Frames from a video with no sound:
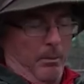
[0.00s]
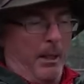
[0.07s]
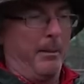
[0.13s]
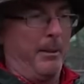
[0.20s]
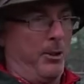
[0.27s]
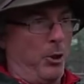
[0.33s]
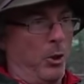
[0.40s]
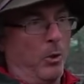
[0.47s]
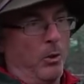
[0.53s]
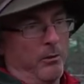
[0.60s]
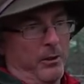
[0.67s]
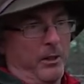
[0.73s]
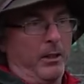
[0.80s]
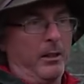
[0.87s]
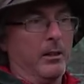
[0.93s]
Bobby Joe
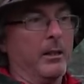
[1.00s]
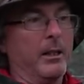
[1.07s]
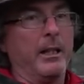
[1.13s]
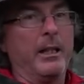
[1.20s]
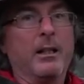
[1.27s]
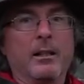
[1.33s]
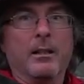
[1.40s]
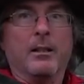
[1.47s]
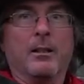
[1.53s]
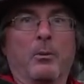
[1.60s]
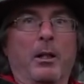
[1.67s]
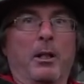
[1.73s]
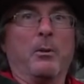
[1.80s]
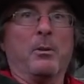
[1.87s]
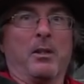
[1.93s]
over here,
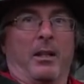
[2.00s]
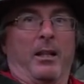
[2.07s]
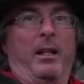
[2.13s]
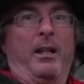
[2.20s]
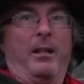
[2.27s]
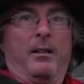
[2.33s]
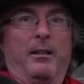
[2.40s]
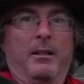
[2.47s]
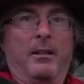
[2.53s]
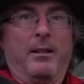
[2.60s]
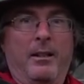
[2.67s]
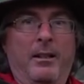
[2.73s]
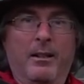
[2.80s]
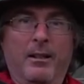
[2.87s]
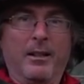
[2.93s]
when he was a kid...
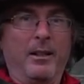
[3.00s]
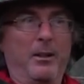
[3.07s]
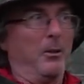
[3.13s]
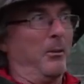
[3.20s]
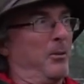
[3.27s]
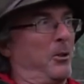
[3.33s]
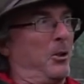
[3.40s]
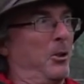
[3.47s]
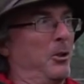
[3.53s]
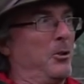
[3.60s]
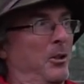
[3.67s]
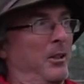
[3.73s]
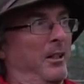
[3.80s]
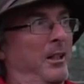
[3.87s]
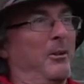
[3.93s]
in Nova
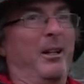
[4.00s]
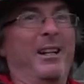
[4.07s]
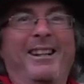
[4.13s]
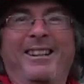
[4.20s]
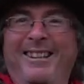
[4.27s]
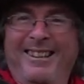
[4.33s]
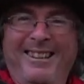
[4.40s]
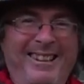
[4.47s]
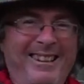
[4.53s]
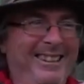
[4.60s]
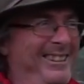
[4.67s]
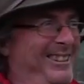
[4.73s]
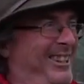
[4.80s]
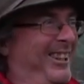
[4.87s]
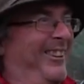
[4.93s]
Scotia, he would,
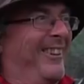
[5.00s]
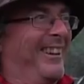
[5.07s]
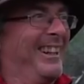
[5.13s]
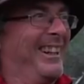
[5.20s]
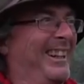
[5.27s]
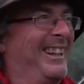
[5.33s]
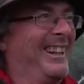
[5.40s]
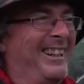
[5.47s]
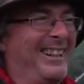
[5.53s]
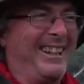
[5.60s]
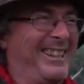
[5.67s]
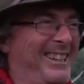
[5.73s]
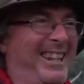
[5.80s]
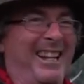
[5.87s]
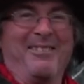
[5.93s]
so
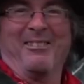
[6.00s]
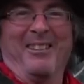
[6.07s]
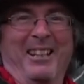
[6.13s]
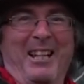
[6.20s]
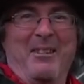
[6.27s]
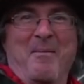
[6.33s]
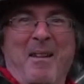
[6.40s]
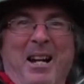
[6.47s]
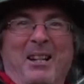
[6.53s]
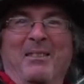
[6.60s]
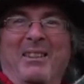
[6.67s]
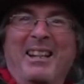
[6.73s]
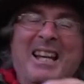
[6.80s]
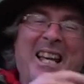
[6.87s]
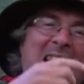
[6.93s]
he's getting really mad
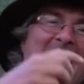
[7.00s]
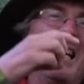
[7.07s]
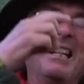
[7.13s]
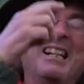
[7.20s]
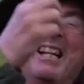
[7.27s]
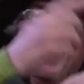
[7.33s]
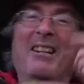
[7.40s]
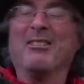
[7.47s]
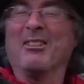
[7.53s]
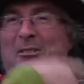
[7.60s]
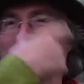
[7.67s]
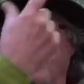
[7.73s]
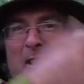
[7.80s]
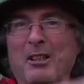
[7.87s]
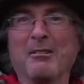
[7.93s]
at me. He would
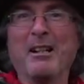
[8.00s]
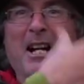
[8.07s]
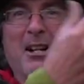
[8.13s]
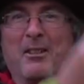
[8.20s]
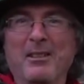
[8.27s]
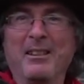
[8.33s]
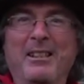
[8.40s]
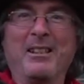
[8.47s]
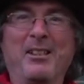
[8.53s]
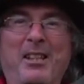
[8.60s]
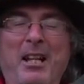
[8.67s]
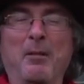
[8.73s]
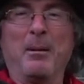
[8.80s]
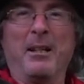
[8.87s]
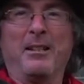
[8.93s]
roll around to
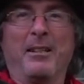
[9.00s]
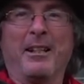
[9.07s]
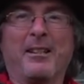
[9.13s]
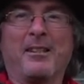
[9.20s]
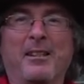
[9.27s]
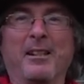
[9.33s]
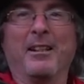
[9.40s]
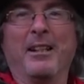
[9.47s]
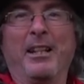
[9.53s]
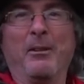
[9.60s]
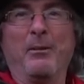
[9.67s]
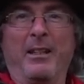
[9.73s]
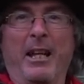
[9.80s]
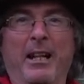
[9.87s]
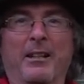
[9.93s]
see how many ticks
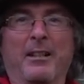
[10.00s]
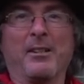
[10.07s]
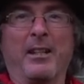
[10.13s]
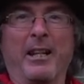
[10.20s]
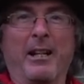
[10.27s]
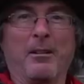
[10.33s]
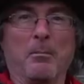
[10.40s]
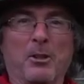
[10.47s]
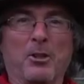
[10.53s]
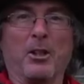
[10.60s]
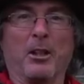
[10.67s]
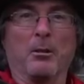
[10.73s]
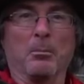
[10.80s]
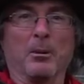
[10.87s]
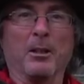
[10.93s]
he would get, because he had a
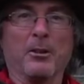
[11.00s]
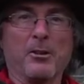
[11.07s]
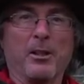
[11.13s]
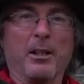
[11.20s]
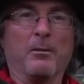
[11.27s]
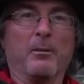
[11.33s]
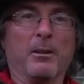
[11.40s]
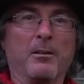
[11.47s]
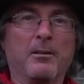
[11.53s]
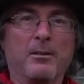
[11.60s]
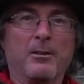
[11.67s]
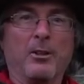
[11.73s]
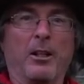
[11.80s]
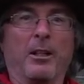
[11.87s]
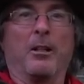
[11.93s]
bunch of other brothers that would
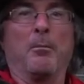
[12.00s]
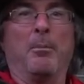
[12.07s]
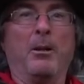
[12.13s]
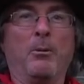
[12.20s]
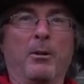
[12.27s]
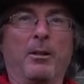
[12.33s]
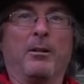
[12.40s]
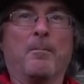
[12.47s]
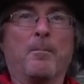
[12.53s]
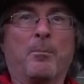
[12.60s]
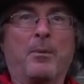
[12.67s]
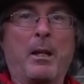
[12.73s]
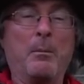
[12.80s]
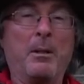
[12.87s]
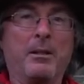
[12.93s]
try to compete with
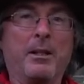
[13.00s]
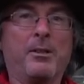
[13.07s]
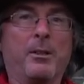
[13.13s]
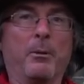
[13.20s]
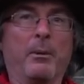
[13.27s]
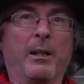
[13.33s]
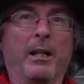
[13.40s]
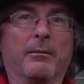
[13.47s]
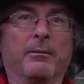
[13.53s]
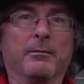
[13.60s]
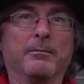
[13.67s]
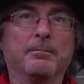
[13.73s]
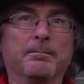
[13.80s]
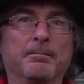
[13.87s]
how many ticks they would have.